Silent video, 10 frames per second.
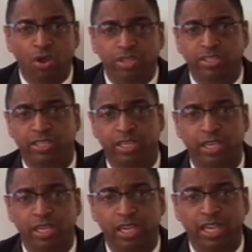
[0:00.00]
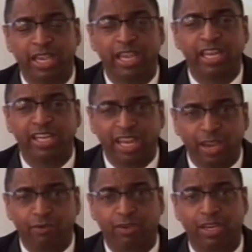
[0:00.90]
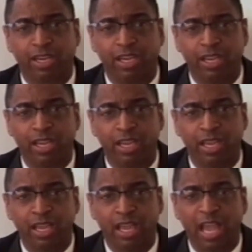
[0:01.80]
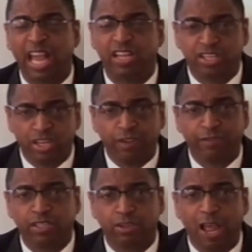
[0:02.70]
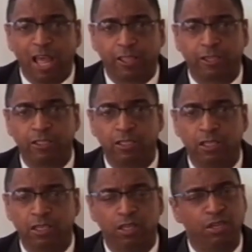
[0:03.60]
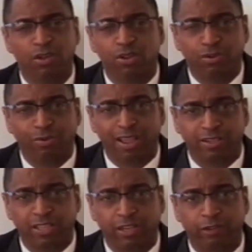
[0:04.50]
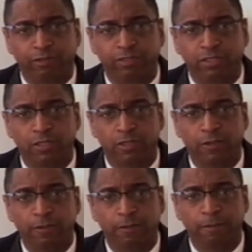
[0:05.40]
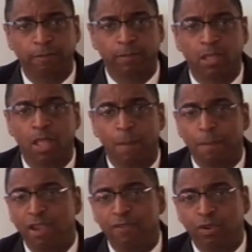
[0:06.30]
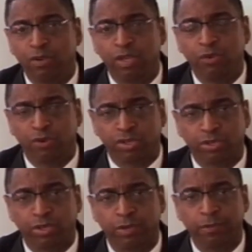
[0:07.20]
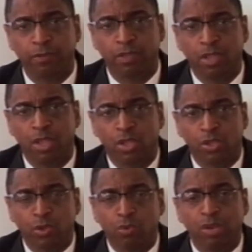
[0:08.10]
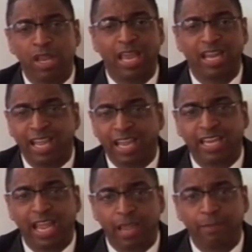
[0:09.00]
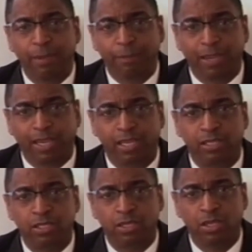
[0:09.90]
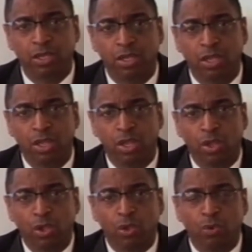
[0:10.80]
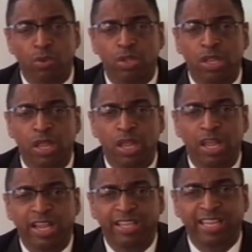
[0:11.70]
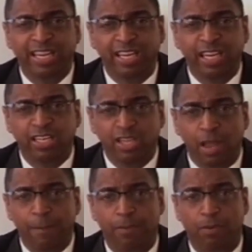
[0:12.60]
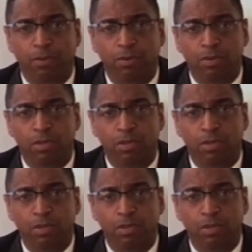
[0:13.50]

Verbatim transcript: honesty, integrity, and service to others, not to ourselves. By voting Christian, you will elect MEPs who will set an example,